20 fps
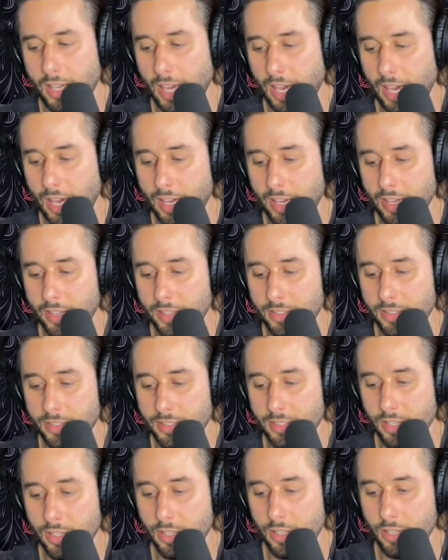And
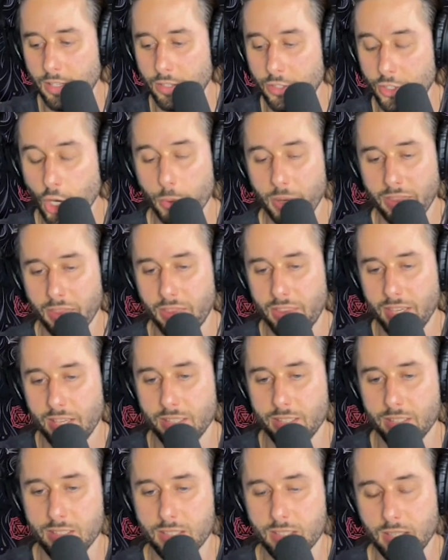knowing
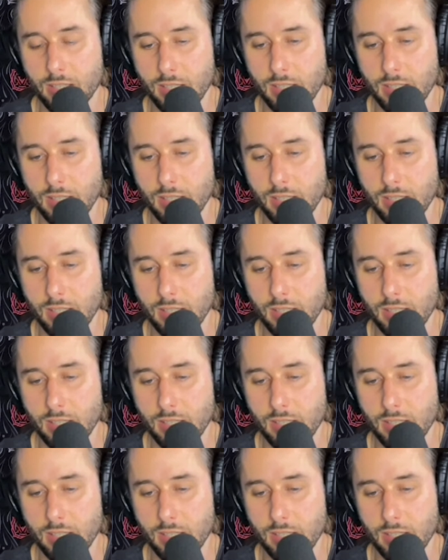this,